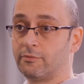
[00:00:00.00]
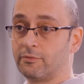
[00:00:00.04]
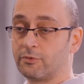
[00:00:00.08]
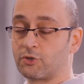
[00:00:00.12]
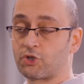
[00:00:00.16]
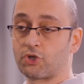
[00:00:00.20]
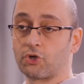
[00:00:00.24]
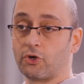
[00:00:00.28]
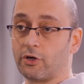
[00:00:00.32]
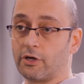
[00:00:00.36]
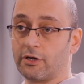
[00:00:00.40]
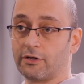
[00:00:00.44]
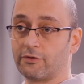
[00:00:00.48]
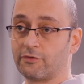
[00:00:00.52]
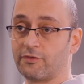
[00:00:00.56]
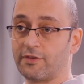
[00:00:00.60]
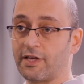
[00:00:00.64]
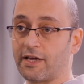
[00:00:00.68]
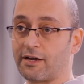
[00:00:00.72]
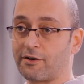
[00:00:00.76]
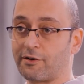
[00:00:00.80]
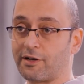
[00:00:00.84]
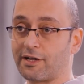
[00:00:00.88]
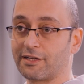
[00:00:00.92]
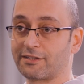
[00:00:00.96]
sure,
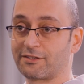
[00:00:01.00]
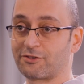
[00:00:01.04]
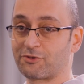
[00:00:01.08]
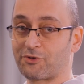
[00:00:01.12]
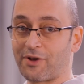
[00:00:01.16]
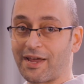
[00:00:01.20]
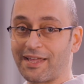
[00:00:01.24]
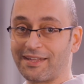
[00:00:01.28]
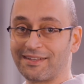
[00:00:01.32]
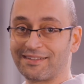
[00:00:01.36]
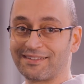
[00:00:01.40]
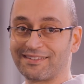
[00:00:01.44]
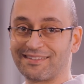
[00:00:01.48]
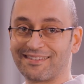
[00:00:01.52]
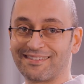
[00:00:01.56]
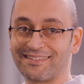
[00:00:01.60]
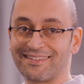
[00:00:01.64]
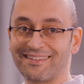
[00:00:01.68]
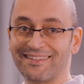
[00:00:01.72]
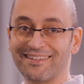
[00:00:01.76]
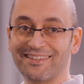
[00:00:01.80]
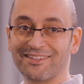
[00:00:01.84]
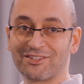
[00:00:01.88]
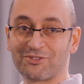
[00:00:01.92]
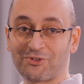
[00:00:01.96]
there are
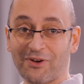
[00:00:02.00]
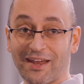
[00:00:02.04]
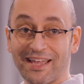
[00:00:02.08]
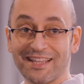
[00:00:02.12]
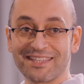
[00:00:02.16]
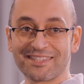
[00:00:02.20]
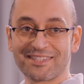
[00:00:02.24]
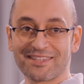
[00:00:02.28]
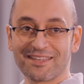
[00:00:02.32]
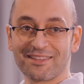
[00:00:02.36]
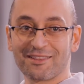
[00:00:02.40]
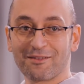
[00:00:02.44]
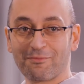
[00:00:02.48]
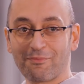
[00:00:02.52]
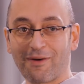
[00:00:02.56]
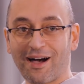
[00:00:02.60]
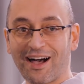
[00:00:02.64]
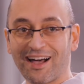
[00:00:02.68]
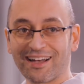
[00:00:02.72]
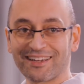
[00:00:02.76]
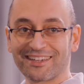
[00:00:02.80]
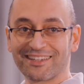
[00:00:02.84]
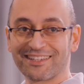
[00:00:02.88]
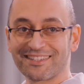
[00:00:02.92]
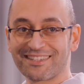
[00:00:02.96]
trends in the
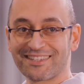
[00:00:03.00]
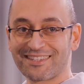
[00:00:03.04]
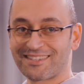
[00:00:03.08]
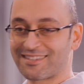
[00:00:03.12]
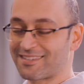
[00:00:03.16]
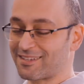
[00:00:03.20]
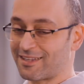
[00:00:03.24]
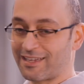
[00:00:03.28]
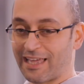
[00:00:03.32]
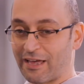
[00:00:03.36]
markets.